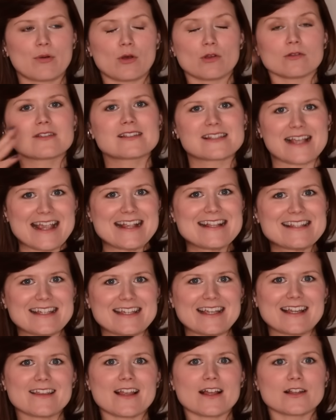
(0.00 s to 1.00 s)

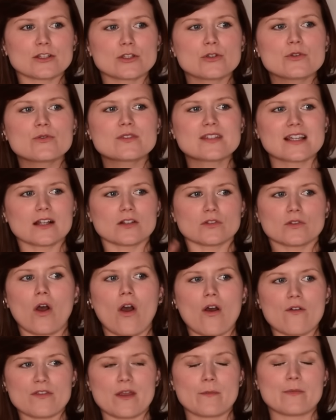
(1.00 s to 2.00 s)
pulsating and they're losing a
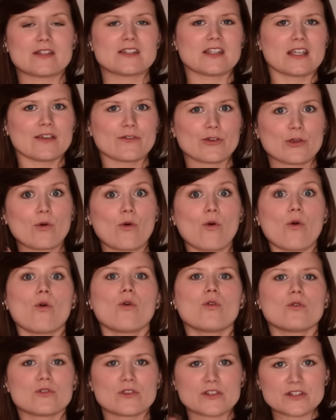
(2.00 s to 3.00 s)
lot of their material
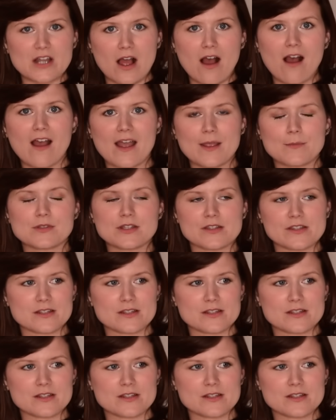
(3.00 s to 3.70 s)
all the time to the